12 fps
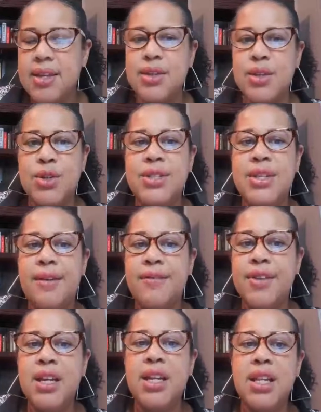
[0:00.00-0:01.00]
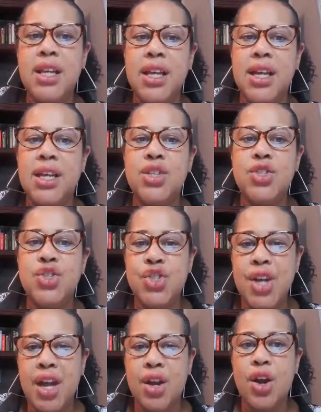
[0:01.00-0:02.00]
So definitely
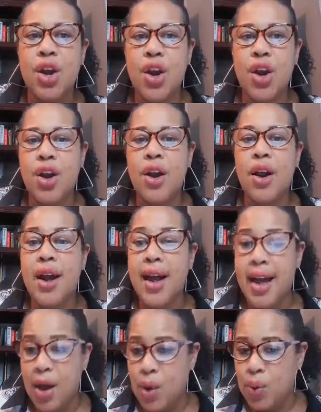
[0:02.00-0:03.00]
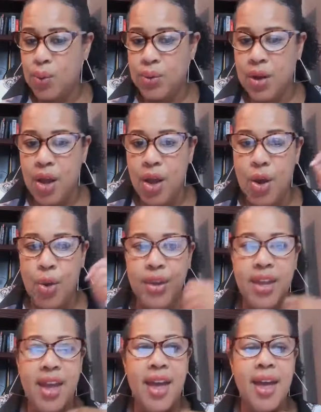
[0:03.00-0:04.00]
check her out,
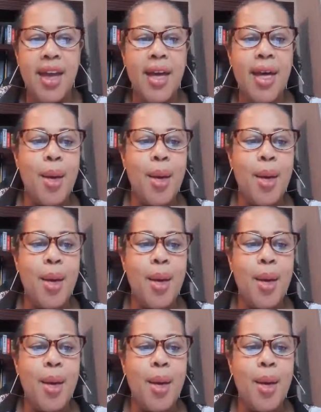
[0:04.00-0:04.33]
okay?